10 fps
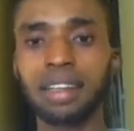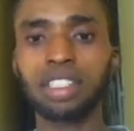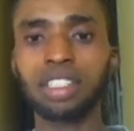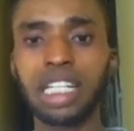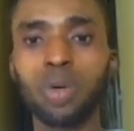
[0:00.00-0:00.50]

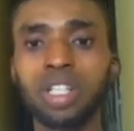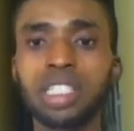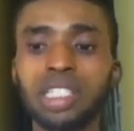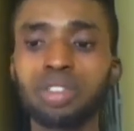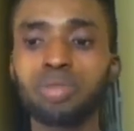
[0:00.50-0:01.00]
So I don't want this
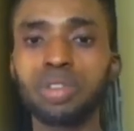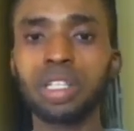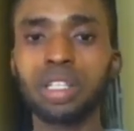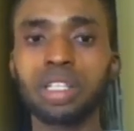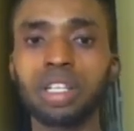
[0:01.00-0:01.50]
thing to
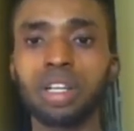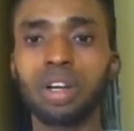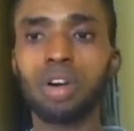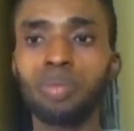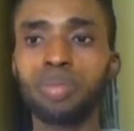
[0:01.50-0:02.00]
be
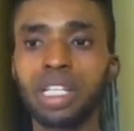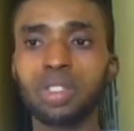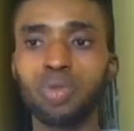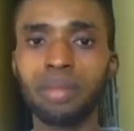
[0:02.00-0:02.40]
complex.